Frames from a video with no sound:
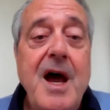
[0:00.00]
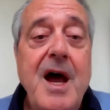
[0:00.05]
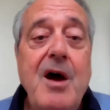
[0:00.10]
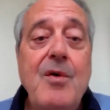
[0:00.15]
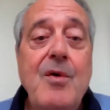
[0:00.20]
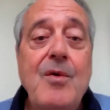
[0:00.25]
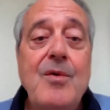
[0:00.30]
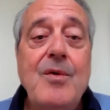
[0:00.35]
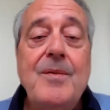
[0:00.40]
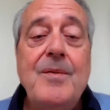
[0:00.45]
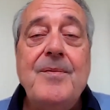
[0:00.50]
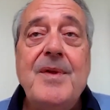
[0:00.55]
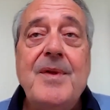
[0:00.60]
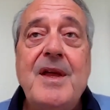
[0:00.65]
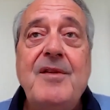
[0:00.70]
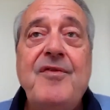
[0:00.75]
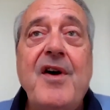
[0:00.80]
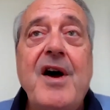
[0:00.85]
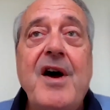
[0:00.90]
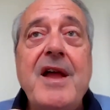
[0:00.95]
Now,
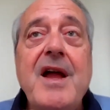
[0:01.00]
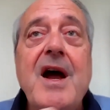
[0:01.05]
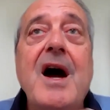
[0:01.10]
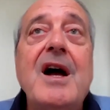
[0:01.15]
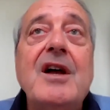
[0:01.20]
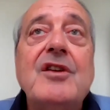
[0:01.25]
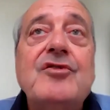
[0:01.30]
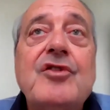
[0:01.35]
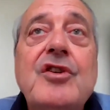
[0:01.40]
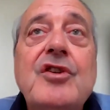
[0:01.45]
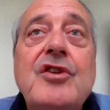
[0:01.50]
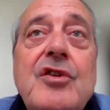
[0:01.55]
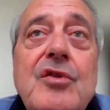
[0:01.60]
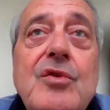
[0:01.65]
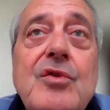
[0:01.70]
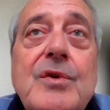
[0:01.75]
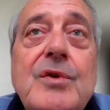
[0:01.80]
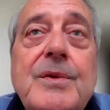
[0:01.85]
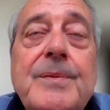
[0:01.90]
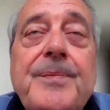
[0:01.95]
if I ask
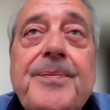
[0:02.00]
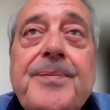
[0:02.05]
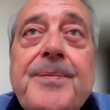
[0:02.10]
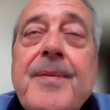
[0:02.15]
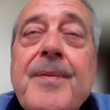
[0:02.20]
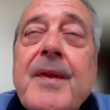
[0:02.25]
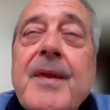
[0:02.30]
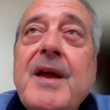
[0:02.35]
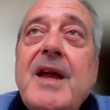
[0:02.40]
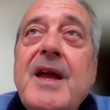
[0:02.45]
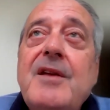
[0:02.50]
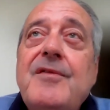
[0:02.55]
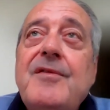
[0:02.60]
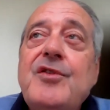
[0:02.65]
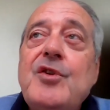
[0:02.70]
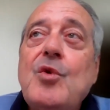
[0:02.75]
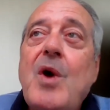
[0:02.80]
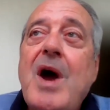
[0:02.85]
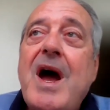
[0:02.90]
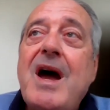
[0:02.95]
you,
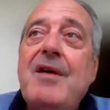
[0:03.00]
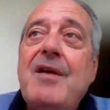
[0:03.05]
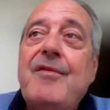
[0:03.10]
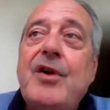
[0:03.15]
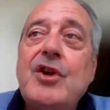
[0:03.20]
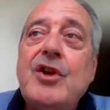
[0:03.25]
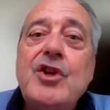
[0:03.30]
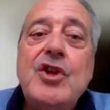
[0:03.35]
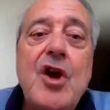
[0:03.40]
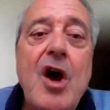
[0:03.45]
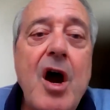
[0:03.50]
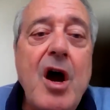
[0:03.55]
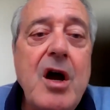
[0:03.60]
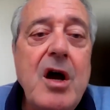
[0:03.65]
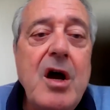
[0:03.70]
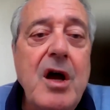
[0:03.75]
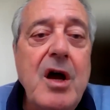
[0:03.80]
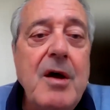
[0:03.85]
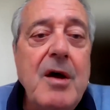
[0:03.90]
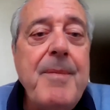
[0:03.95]
if you have a
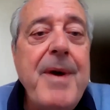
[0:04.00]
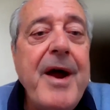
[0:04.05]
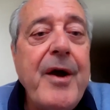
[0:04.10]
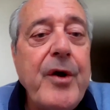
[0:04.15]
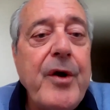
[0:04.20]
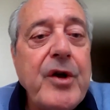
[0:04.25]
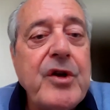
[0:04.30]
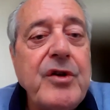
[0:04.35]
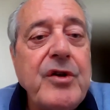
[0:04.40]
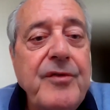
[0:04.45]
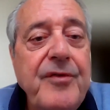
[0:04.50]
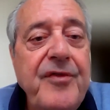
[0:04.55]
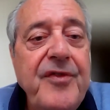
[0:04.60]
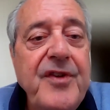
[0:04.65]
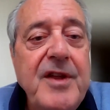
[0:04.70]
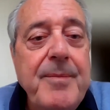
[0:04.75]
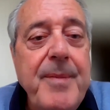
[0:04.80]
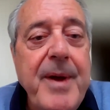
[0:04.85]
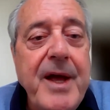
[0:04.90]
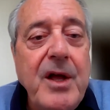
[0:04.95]
young American
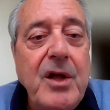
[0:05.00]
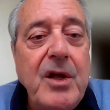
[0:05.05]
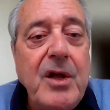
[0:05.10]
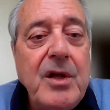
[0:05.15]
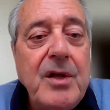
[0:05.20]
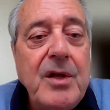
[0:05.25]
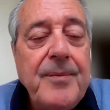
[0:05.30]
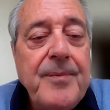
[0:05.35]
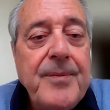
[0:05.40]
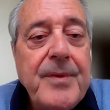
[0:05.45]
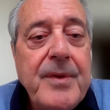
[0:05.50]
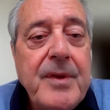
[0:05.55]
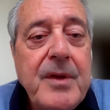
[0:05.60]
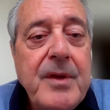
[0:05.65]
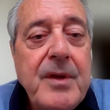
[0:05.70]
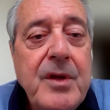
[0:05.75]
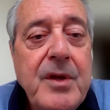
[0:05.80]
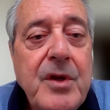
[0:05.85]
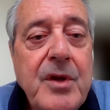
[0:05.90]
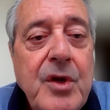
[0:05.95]
female
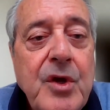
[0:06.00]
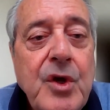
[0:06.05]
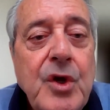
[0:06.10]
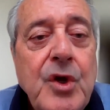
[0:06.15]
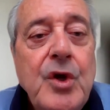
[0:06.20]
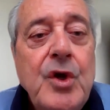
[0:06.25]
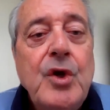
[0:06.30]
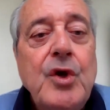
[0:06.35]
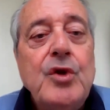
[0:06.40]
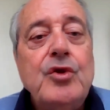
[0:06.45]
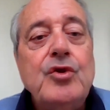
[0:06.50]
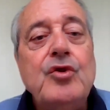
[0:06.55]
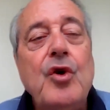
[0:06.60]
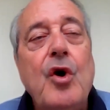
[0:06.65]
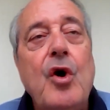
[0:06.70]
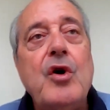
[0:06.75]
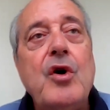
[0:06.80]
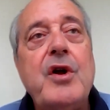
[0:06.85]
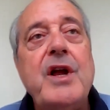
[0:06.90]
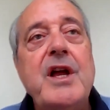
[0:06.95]

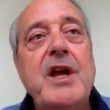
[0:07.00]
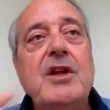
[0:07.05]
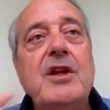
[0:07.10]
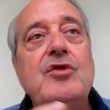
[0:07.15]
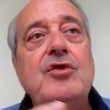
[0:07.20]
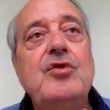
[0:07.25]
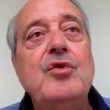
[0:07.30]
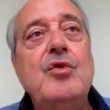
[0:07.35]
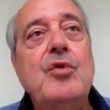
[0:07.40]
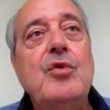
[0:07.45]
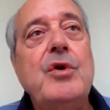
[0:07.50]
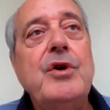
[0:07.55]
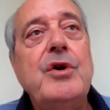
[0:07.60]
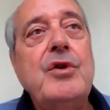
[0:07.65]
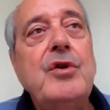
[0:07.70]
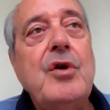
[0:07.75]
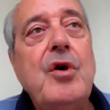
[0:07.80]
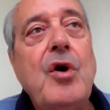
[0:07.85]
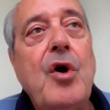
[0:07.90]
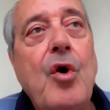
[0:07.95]
talking to
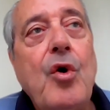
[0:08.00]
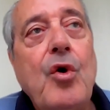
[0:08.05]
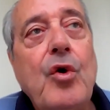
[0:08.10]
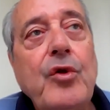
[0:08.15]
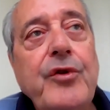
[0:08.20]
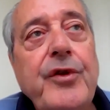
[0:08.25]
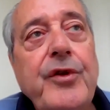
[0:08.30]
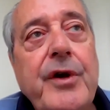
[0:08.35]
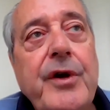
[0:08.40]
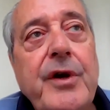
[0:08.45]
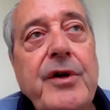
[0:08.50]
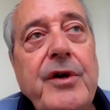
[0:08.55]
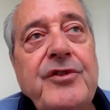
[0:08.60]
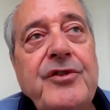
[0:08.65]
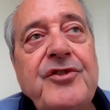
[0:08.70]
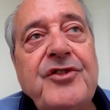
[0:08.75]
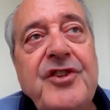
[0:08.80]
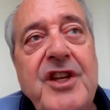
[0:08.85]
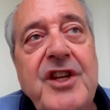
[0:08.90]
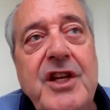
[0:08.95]
an older
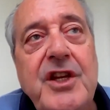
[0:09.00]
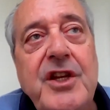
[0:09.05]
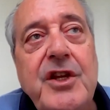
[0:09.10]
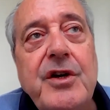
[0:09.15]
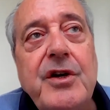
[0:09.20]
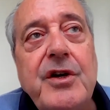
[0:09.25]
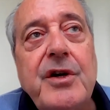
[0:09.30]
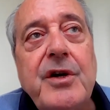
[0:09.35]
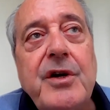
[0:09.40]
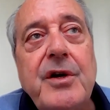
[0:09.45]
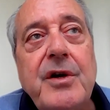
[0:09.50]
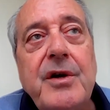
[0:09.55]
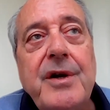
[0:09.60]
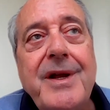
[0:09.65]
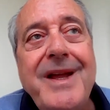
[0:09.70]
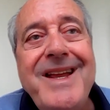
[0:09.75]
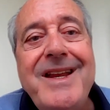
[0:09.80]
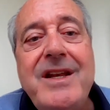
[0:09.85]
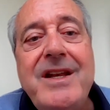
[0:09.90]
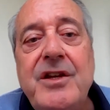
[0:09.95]
senior
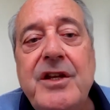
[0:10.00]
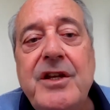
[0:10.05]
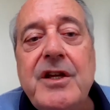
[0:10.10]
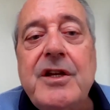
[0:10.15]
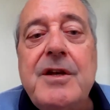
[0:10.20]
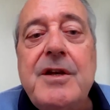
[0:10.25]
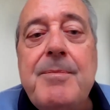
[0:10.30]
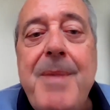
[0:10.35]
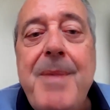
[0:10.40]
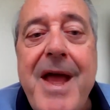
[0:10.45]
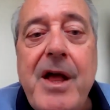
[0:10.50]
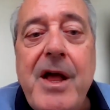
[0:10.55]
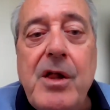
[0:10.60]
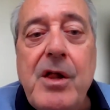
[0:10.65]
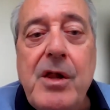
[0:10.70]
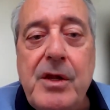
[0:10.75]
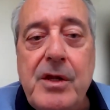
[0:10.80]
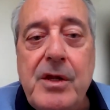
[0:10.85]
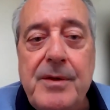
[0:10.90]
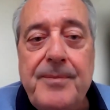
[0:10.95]
Indian
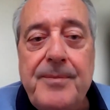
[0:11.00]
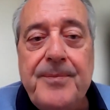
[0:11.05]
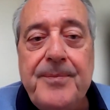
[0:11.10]
male,